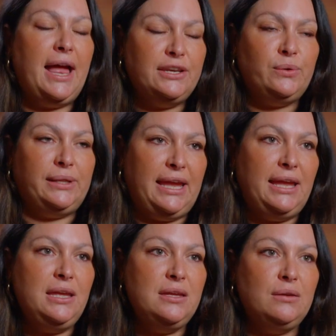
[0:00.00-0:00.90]

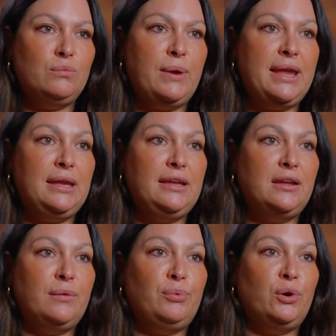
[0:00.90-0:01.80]
Annually, we
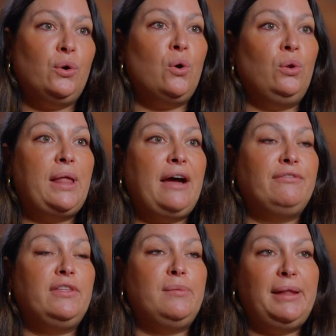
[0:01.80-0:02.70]
put a call
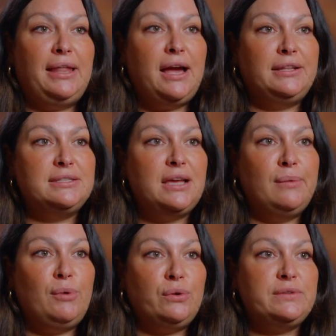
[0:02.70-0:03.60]
out for the Bella
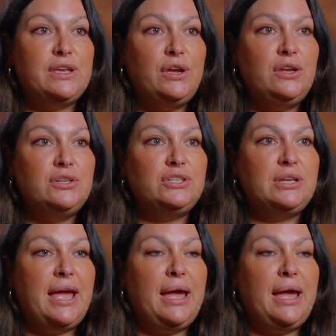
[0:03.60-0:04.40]
Unsigned Model Search,